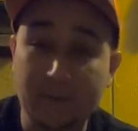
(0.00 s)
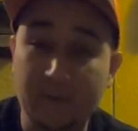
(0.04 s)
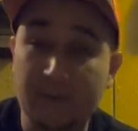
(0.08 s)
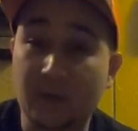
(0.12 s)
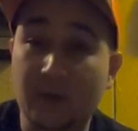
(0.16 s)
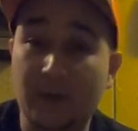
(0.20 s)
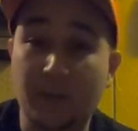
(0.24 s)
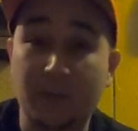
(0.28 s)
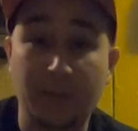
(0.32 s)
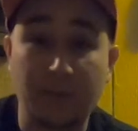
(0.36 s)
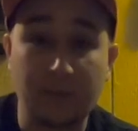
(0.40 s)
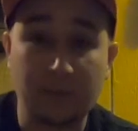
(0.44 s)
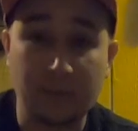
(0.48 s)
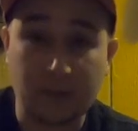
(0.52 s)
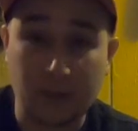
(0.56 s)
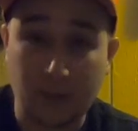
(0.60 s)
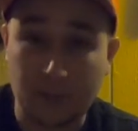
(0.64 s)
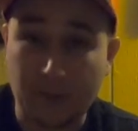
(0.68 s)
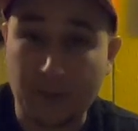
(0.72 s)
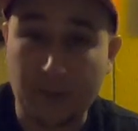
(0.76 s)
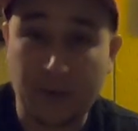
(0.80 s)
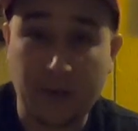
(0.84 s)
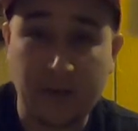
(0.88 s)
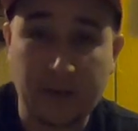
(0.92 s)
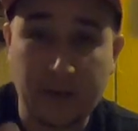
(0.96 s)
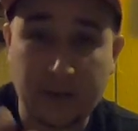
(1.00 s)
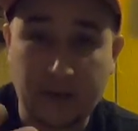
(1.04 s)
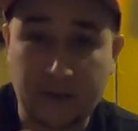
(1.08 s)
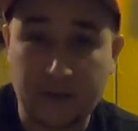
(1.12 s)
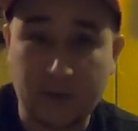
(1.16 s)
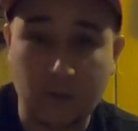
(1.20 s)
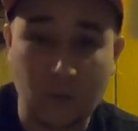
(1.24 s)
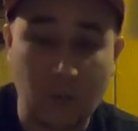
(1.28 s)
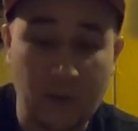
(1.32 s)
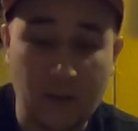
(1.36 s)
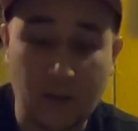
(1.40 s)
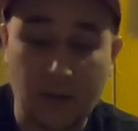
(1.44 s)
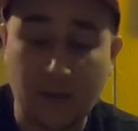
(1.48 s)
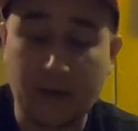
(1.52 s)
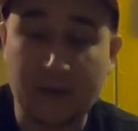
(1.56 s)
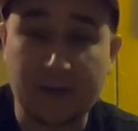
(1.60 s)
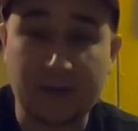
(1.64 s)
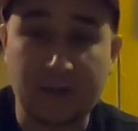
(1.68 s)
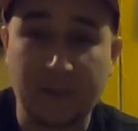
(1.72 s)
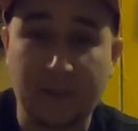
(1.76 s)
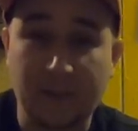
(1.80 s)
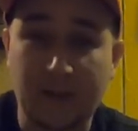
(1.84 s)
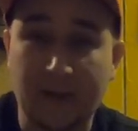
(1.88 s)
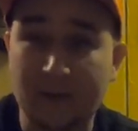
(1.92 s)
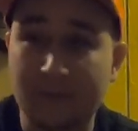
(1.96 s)
Turbo kit as well has
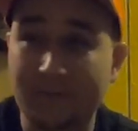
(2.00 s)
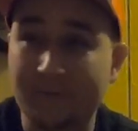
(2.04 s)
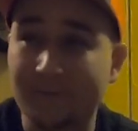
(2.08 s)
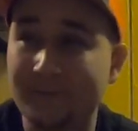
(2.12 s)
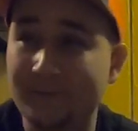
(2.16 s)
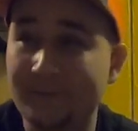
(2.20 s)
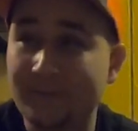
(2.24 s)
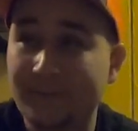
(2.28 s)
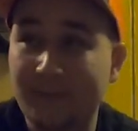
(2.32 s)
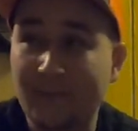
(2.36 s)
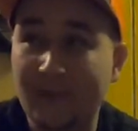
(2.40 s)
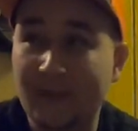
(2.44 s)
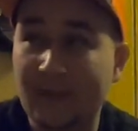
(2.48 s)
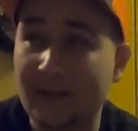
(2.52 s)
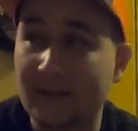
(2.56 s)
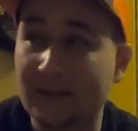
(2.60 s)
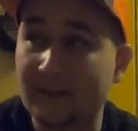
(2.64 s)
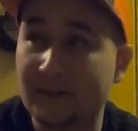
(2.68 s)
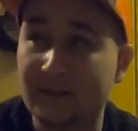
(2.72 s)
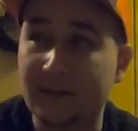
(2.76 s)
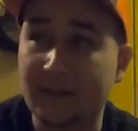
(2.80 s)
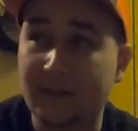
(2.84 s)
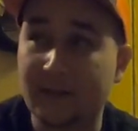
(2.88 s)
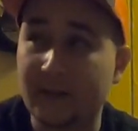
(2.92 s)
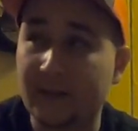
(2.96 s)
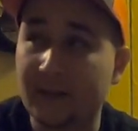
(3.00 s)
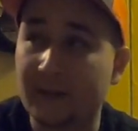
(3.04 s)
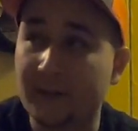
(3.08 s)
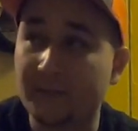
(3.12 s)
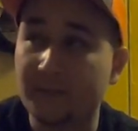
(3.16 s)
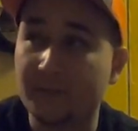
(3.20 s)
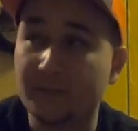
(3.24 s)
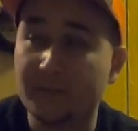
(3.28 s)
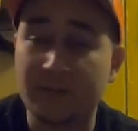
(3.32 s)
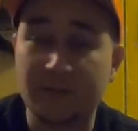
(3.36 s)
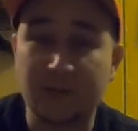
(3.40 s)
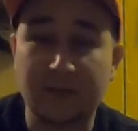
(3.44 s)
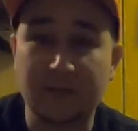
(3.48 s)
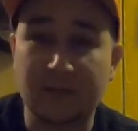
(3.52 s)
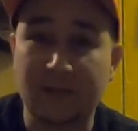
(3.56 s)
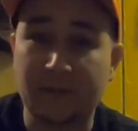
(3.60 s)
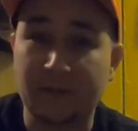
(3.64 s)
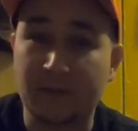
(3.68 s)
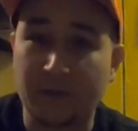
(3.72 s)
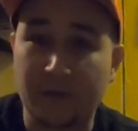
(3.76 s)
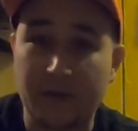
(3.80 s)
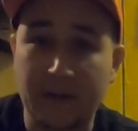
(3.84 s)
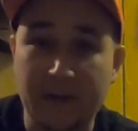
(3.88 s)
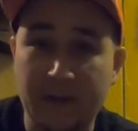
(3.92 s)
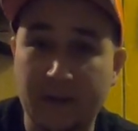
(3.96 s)
about, I'd say,
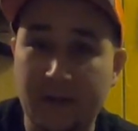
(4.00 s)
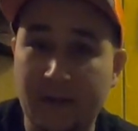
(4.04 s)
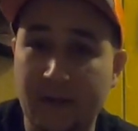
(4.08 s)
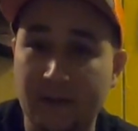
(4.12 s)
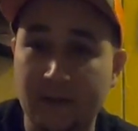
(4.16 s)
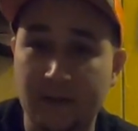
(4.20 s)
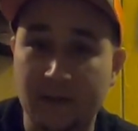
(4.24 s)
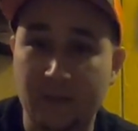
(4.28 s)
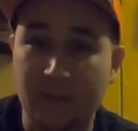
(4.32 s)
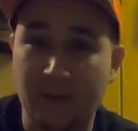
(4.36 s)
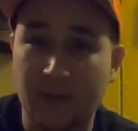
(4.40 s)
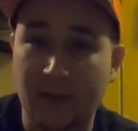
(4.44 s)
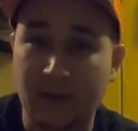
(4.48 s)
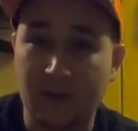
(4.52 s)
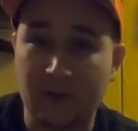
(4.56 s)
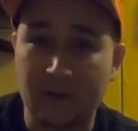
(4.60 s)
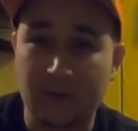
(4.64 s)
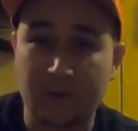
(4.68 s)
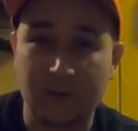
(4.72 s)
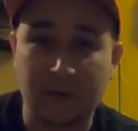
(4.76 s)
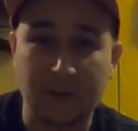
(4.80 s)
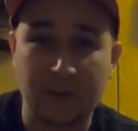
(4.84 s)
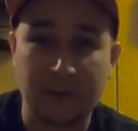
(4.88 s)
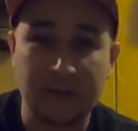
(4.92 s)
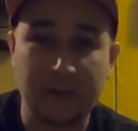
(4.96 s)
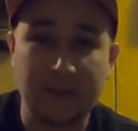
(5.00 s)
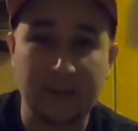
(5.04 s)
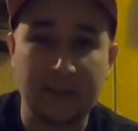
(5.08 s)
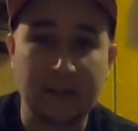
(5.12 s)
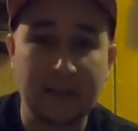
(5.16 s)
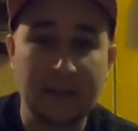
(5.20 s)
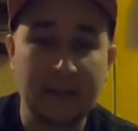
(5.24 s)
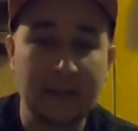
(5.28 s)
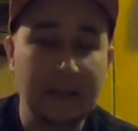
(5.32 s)
7,000 or 8,000 miles on it.